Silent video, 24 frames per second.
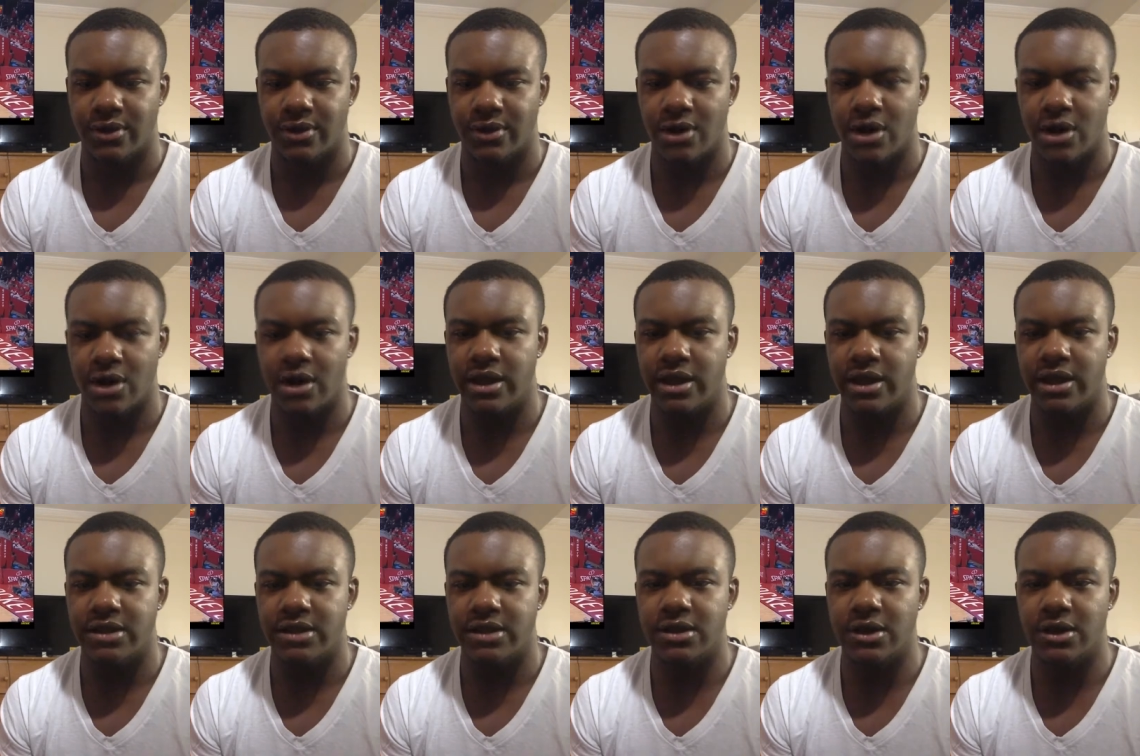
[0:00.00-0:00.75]

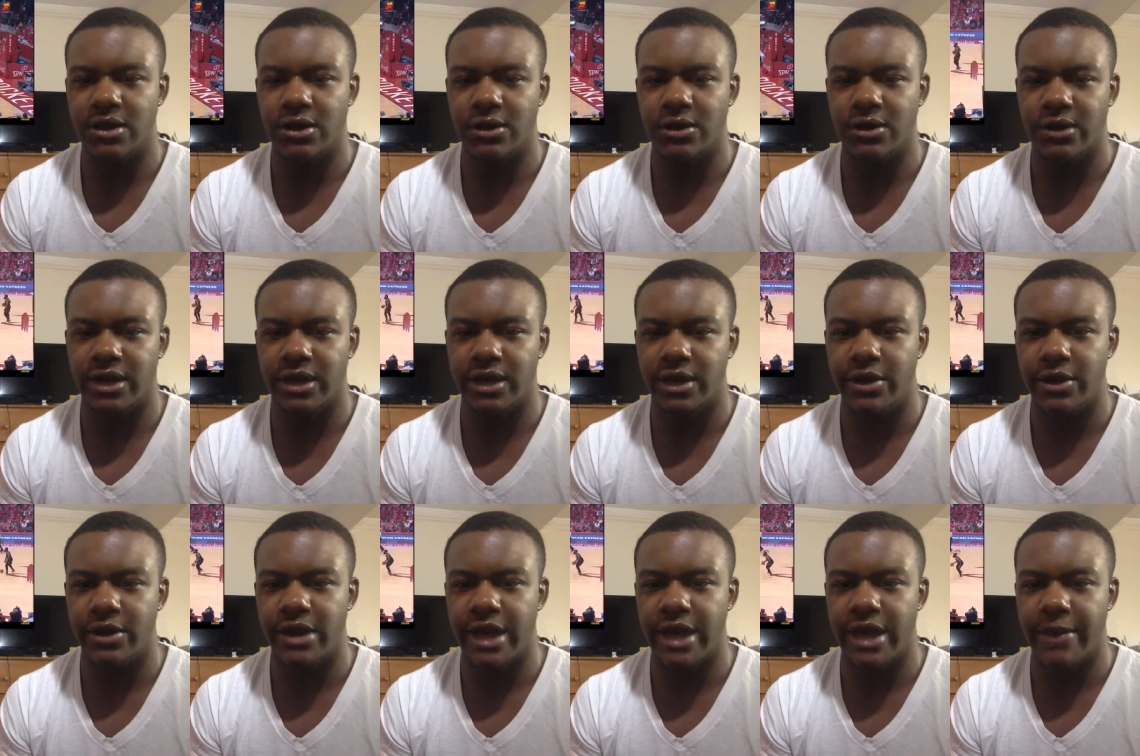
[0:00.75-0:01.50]
Harden was going to
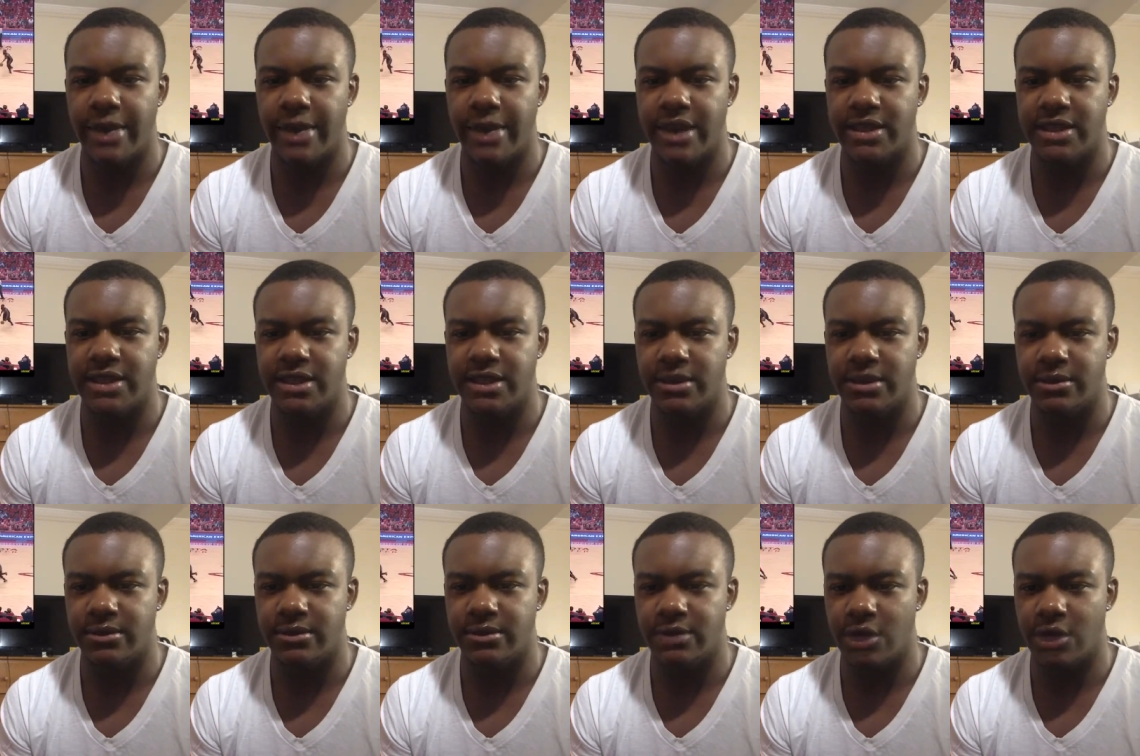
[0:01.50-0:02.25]
kill that matchup
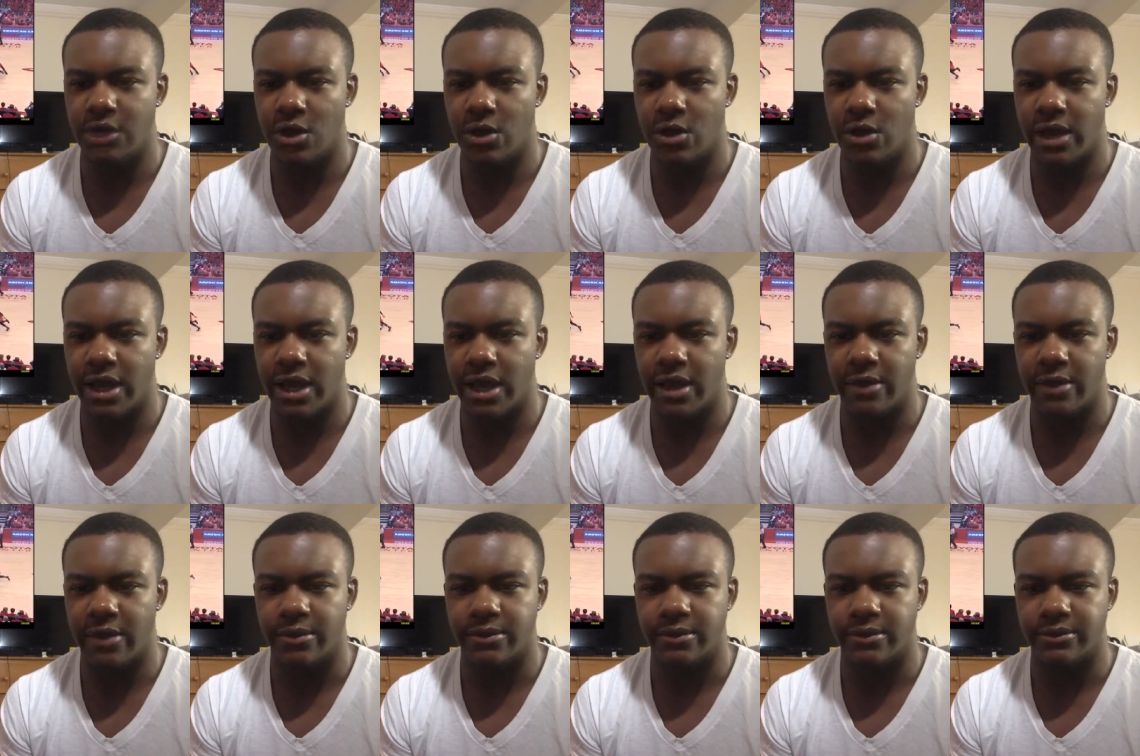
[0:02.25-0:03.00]
the whole
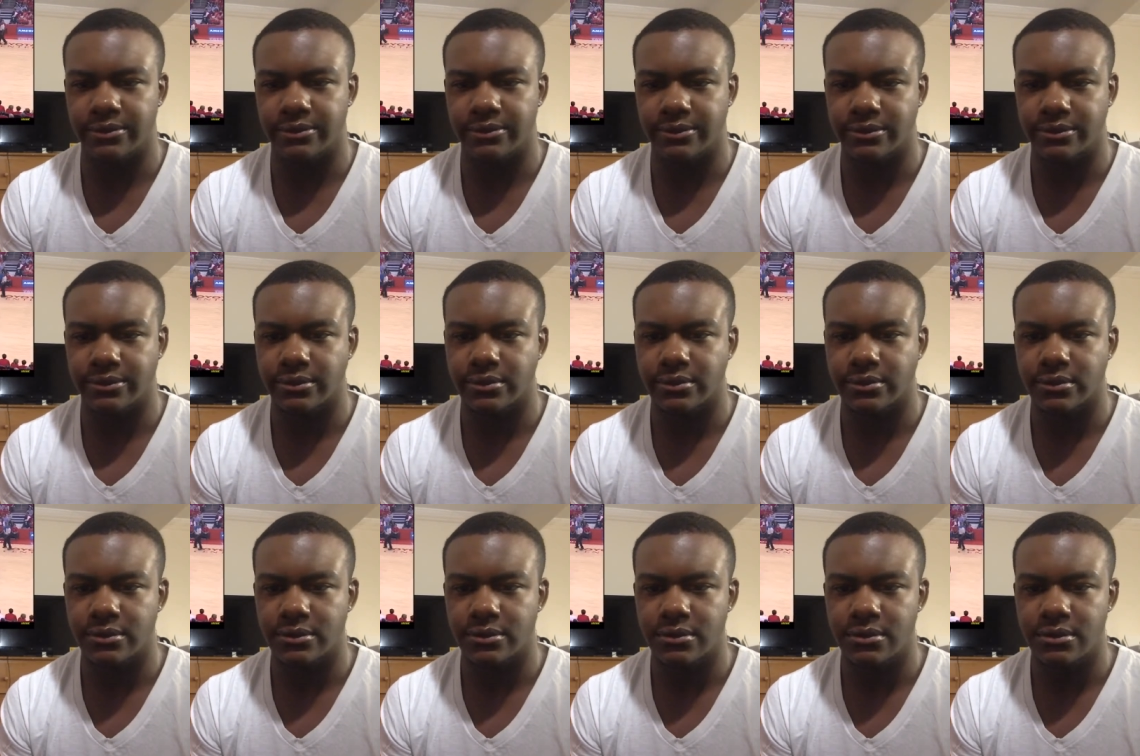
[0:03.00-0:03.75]
game.
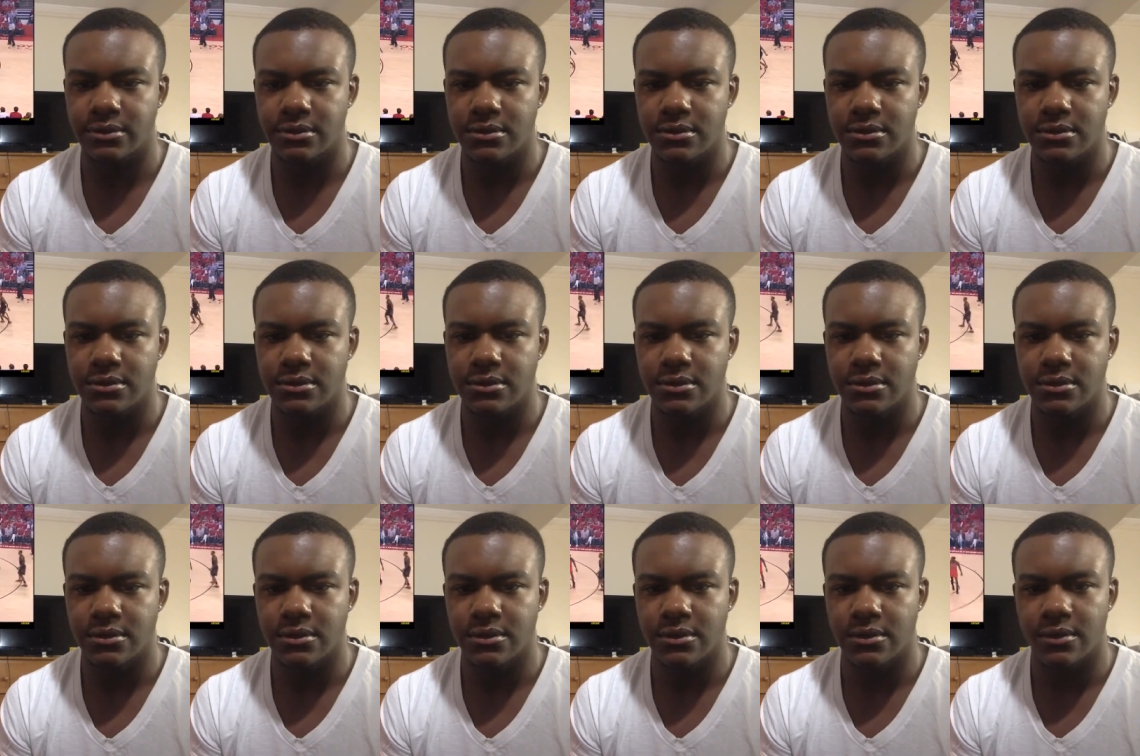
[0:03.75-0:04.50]

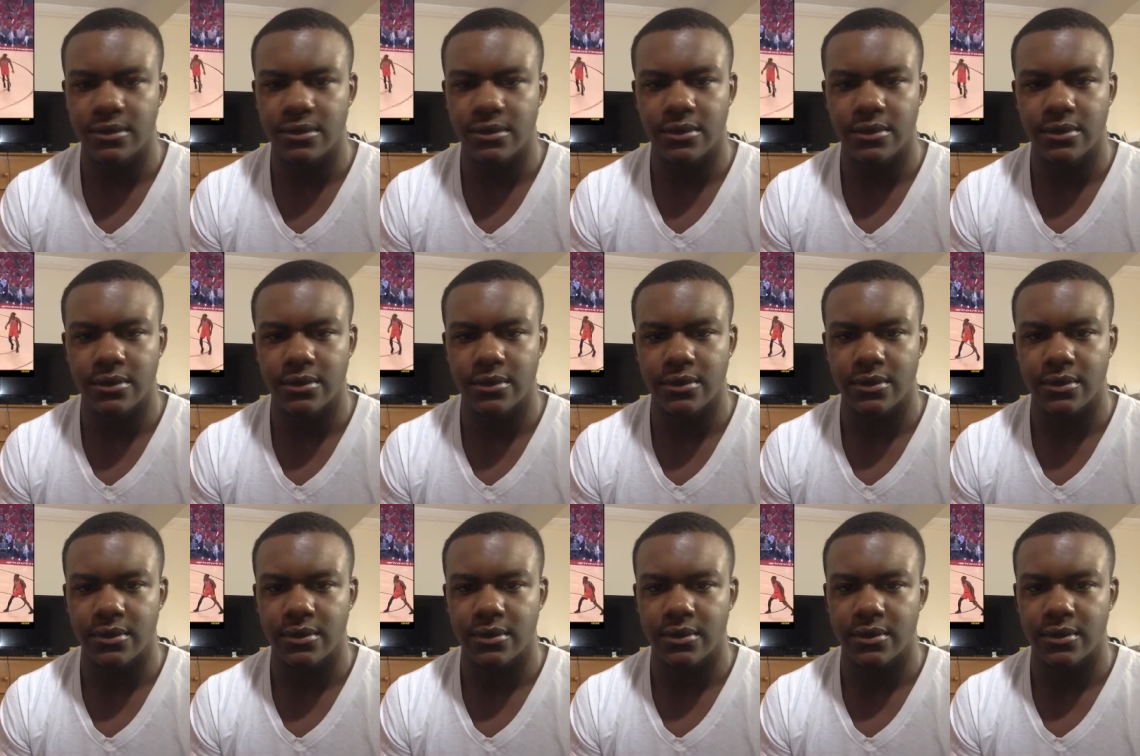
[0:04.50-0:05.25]
Harden again. This
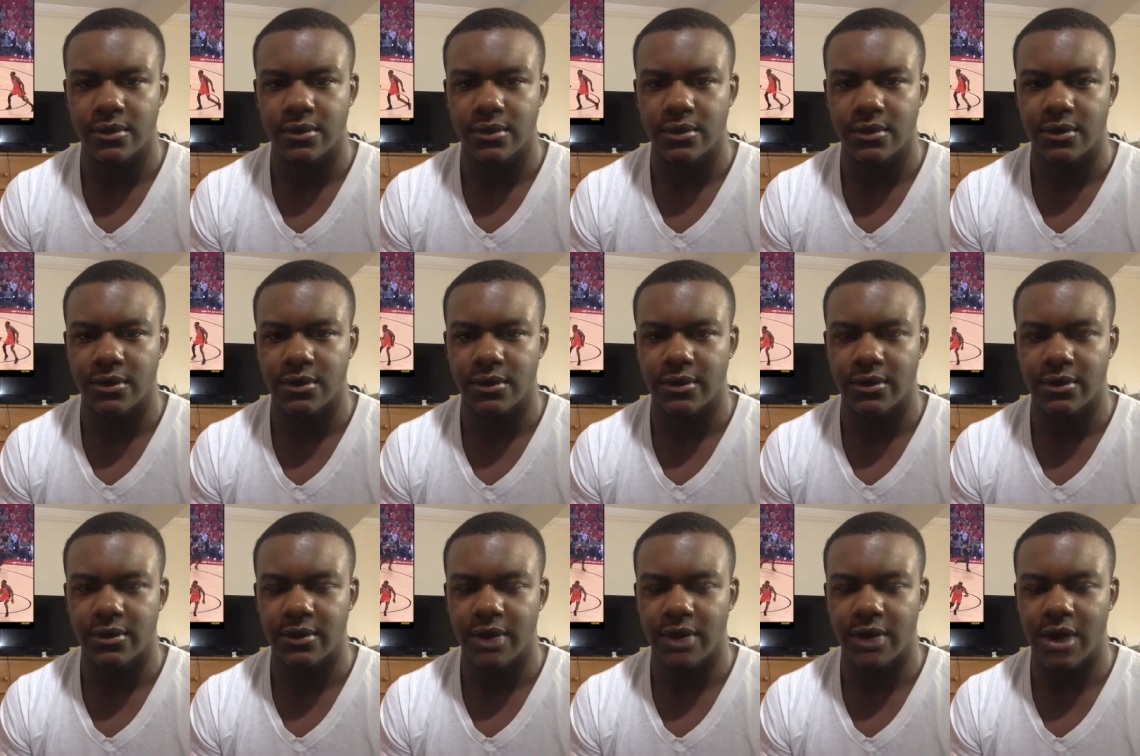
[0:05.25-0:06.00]
time he takes it
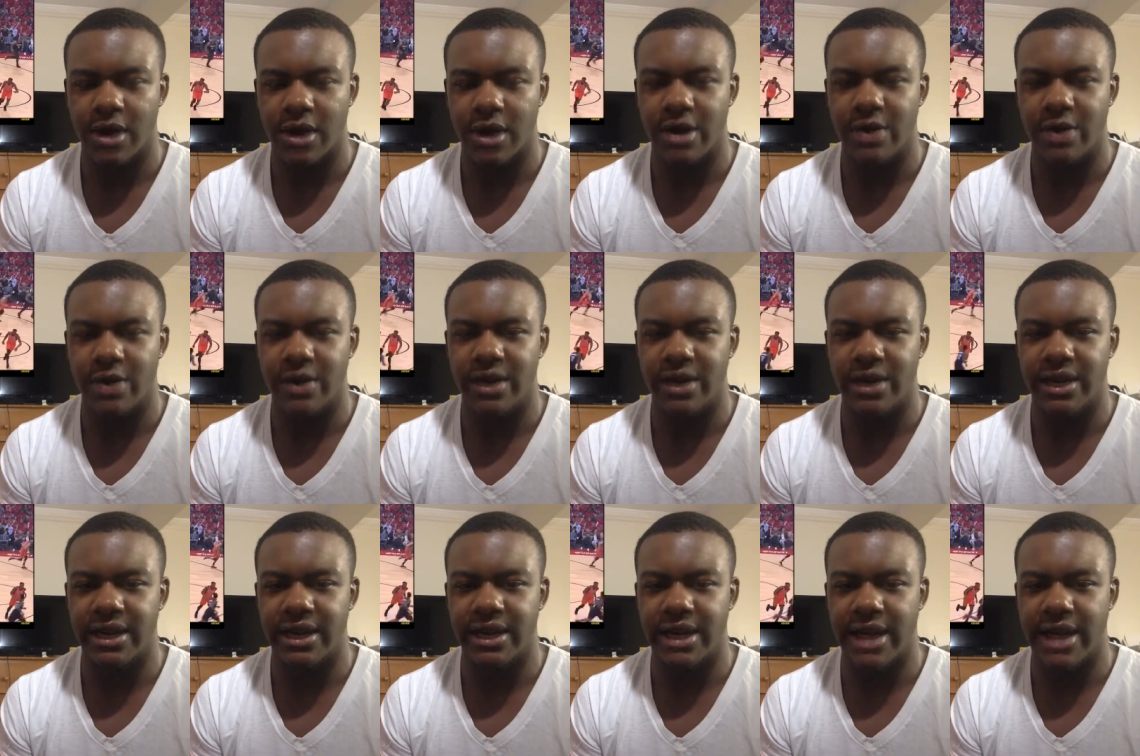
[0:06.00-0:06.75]
inside. with
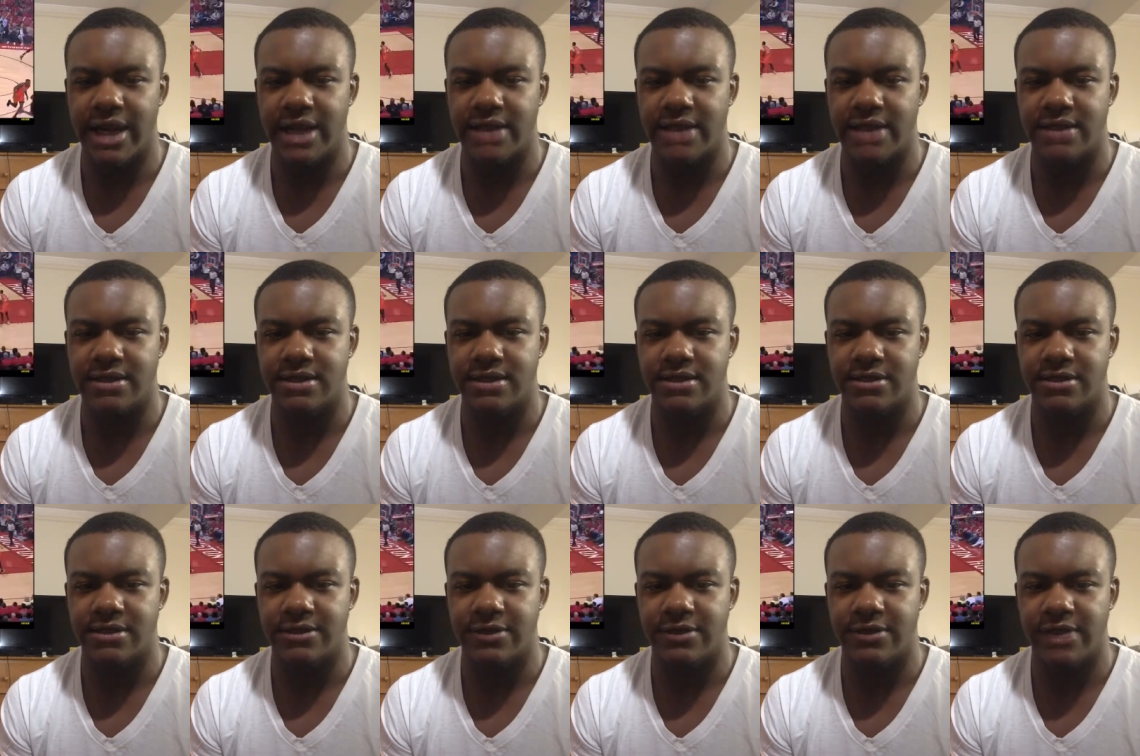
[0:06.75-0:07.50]
the nice
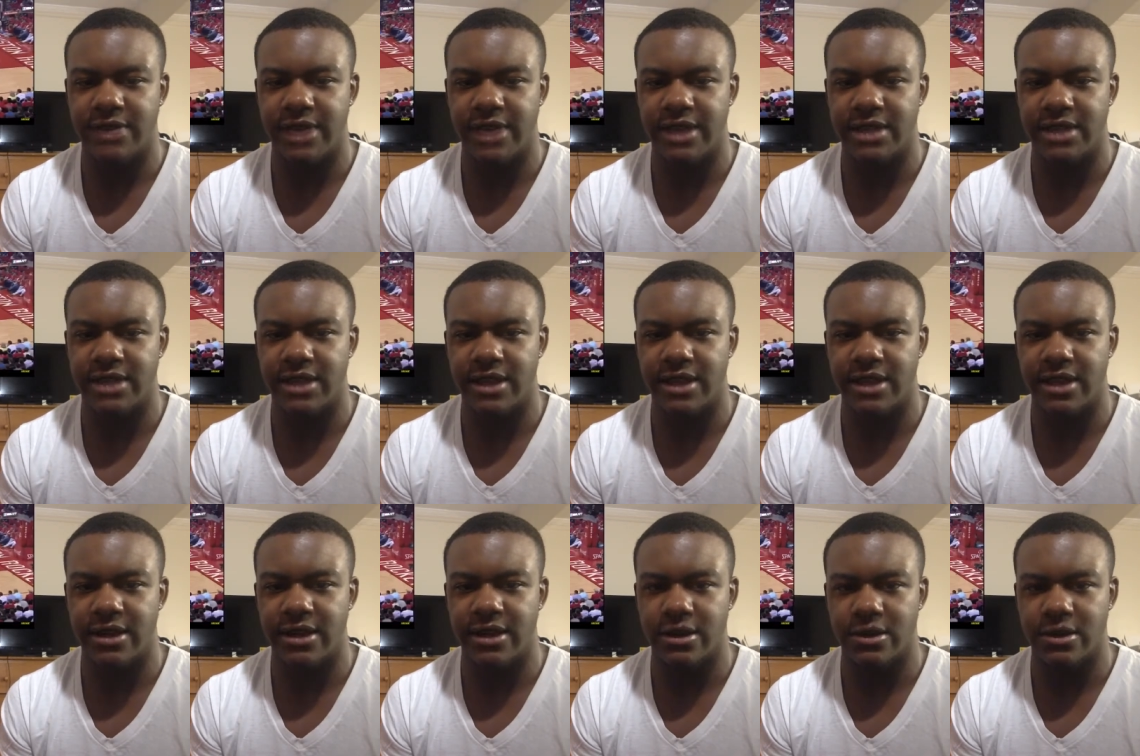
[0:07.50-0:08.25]
finesse
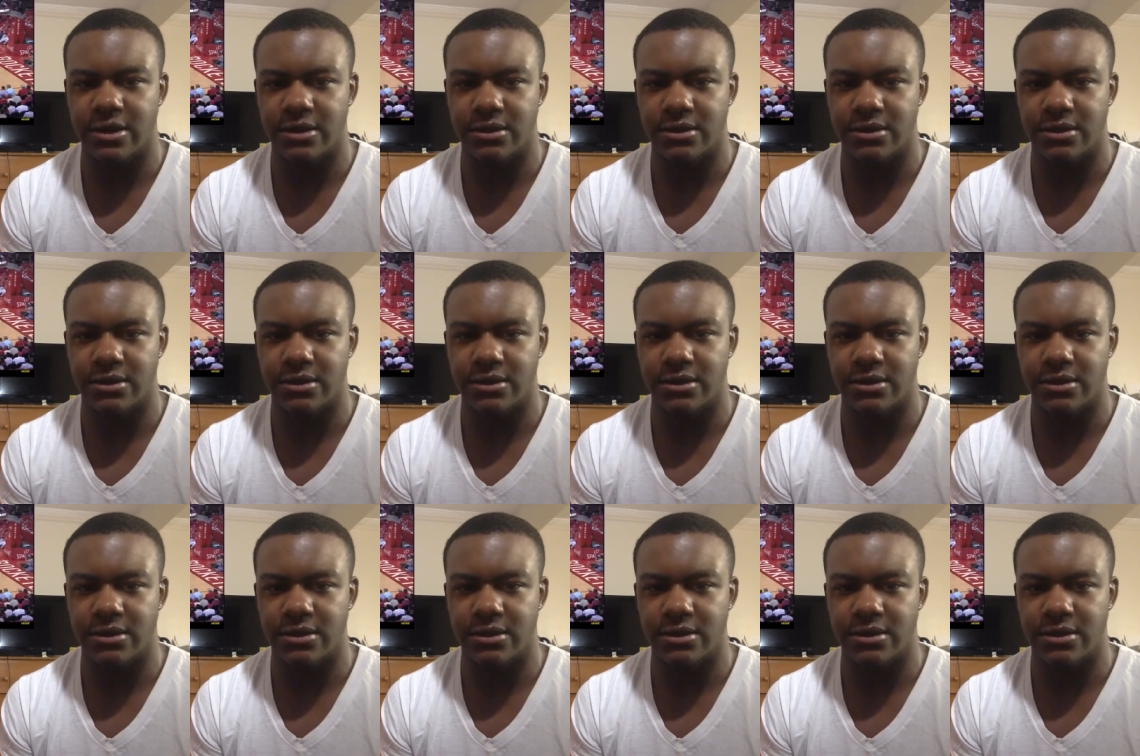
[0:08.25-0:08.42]
layup.